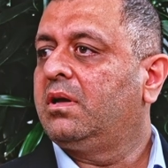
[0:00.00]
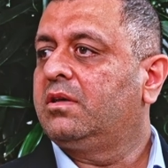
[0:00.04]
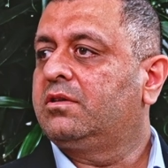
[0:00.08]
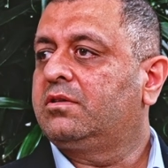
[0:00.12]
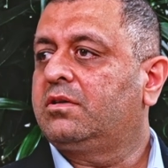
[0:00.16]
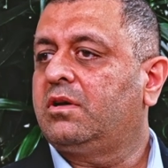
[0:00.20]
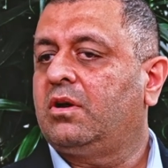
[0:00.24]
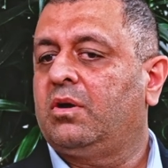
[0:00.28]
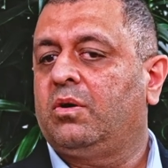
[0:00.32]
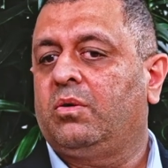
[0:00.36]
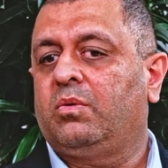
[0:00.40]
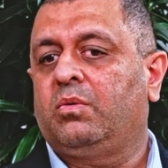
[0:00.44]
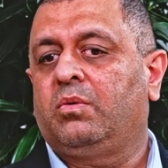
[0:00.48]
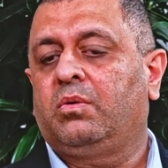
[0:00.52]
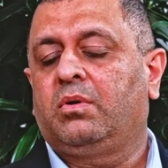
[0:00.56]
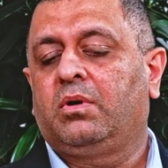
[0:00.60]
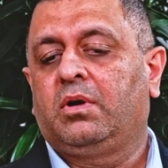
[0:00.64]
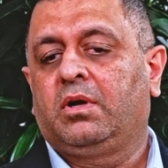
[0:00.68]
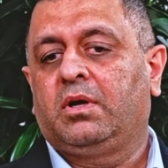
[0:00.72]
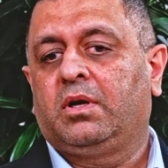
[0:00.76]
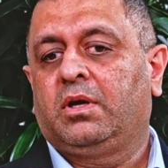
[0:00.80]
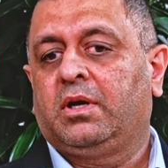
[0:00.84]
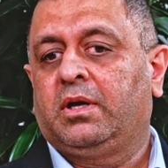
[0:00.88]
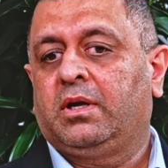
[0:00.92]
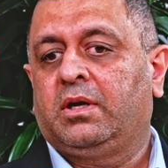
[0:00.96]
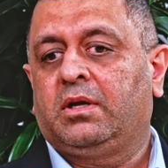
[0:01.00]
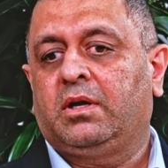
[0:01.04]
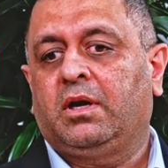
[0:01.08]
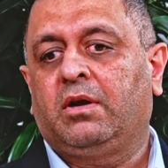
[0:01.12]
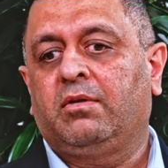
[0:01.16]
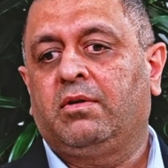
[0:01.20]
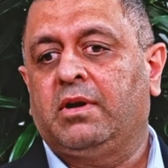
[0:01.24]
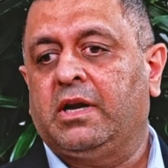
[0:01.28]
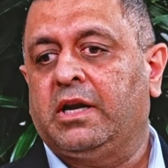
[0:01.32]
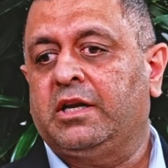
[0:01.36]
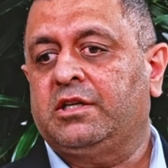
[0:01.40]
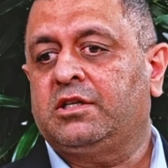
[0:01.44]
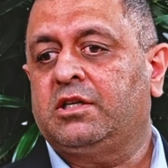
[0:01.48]
So a
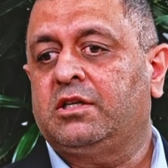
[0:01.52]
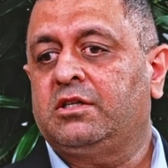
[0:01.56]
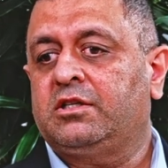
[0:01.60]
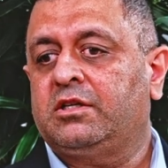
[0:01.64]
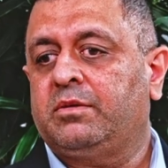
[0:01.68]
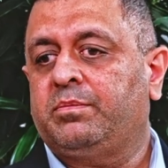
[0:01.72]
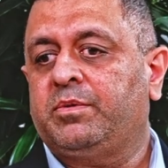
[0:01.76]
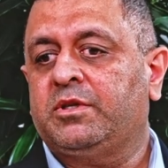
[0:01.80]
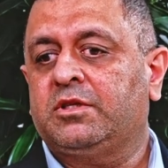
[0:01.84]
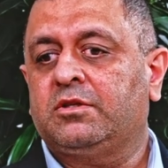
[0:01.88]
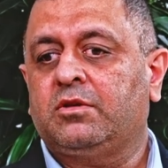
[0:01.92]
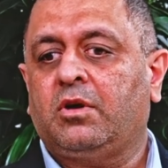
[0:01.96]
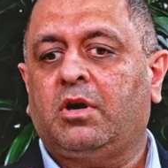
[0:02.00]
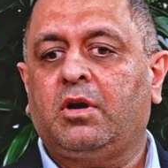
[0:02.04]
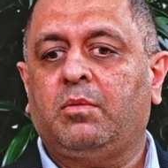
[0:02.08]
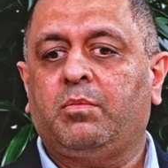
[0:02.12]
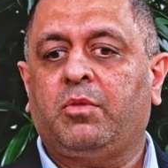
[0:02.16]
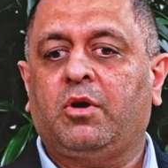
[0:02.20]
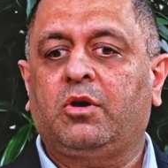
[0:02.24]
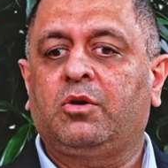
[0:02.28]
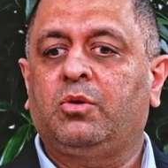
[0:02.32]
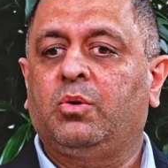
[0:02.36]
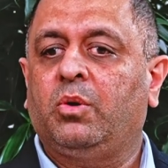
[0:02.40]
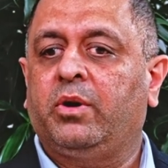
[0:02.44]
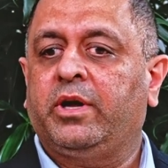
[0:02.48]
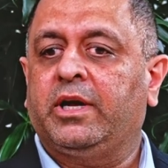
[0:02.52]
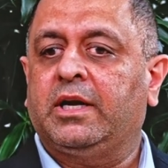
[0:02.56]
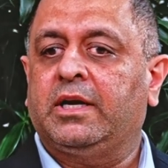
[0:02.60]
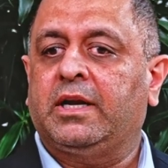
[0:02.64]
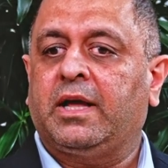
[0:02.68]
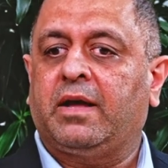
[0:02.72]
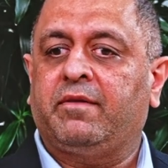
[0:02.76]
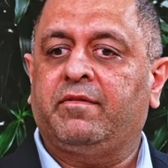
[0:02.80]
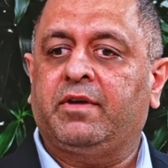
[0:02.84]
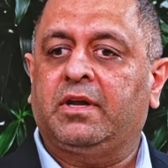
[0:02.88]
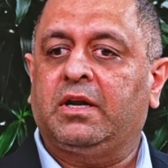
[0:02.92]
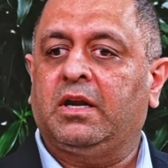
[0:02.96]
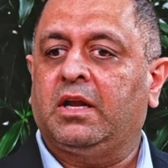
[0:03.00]
relationship is not about going and
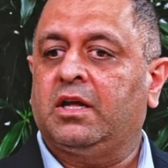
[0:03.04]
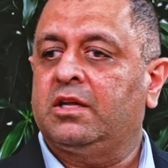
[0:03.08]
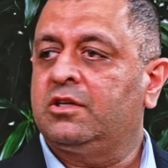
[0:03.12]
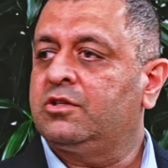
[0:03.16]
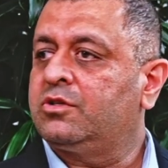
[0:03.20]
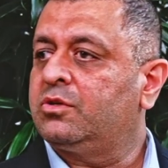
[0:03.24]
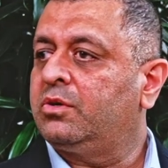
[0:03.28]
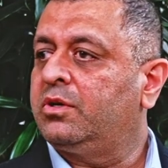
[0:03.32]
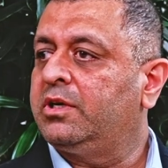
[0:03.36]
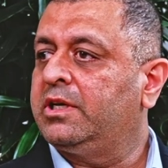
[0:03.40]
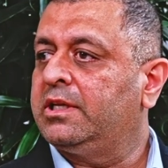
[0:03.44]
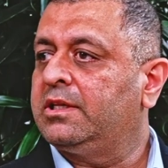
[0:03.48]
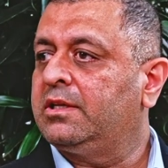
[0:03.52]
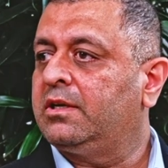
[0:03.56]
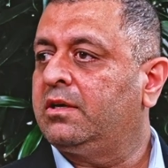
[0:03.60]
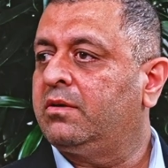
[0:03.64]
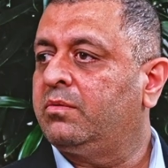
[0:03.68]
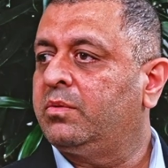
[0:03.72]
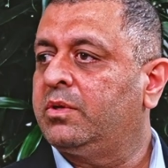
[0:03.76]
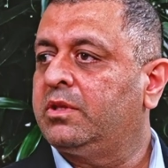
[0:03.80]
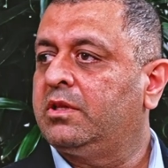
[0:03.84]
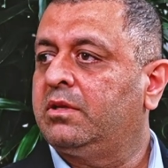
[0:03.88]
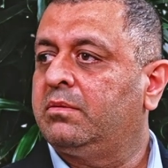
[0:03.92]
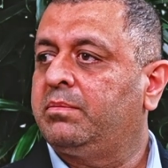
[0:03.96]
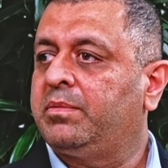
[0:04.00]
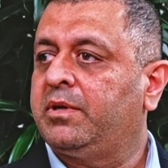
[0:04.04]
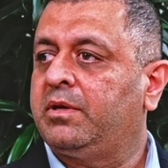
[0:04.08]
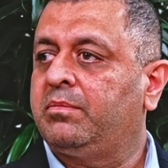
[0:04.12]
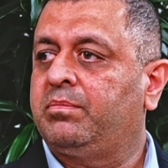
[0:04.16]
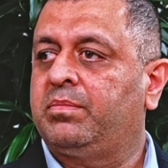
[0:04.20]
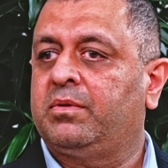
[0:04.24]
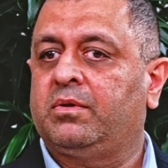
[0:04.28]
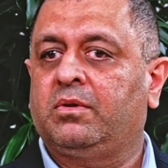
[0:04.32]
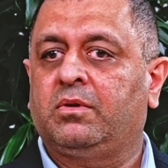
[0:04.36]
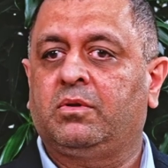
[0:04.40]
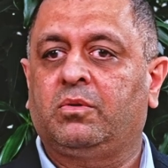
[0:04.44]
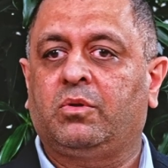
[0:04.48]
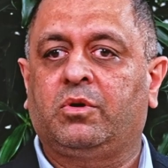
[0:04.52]
having lunch or dinner with the
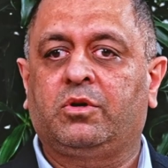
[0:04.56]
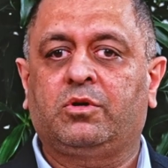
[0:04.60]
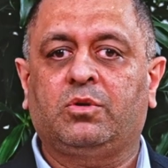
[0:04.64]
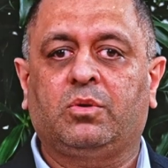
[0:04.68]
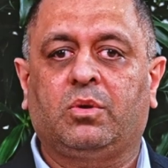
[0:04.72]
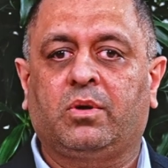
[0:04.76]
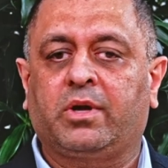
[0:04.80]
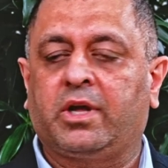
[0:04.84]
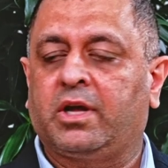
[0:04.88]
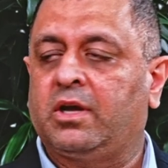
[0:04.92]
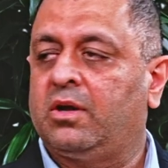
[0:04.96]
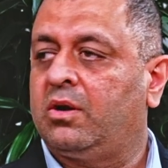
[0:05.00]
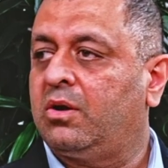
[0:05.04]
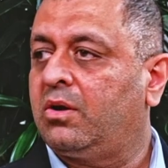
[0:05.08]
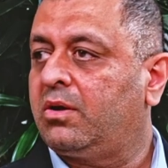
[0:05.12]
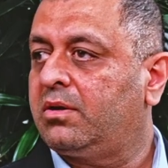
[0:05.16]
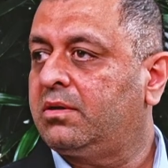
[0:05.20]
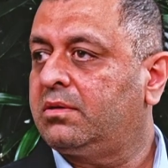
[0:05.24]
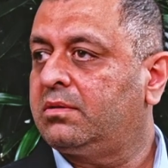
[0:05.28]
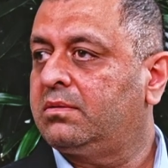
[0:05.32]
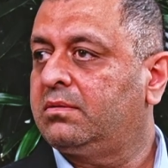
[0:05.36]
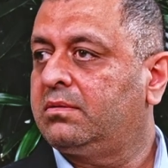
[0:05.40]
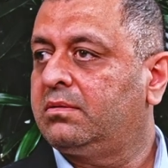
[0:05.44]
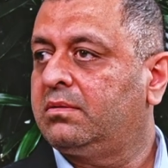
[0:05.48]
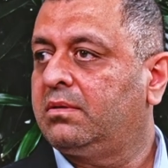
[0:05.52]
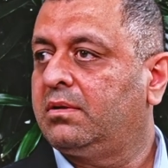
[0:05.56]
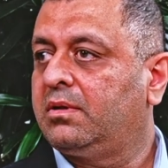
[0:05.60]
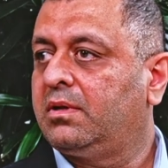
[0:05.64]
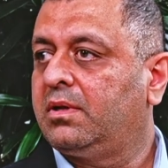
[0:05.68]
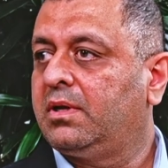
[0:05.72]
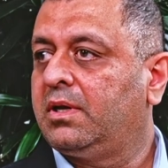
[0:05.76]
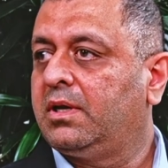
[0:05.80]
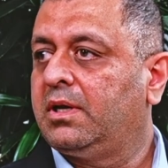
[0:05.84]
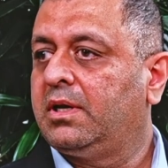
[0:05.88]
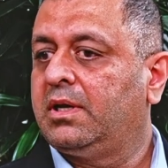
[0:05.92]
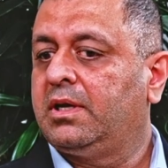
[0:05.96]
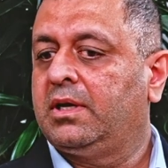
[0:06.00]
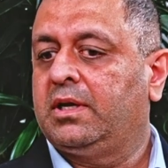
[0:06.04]
people or talking a lot.
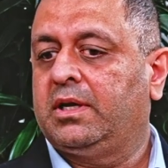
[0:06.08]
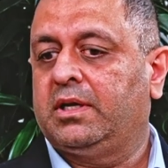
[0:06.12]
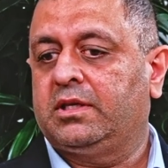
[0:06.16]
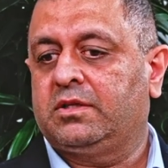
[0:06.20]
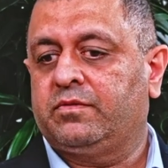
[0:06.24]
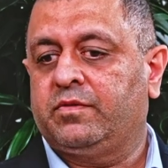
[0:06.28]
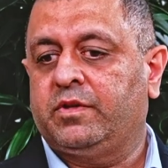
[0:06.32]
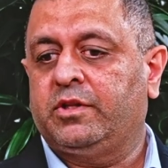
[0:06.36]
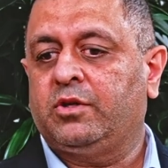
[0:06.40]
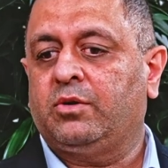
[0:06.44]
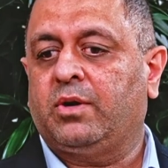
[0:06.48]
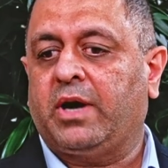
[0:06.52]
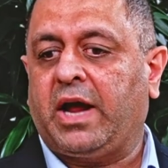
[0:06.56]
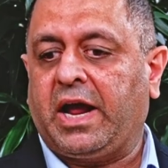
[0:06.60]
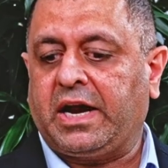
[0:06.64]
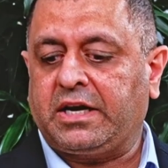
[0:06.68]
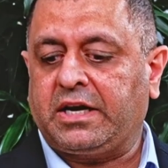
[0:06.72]
It's with your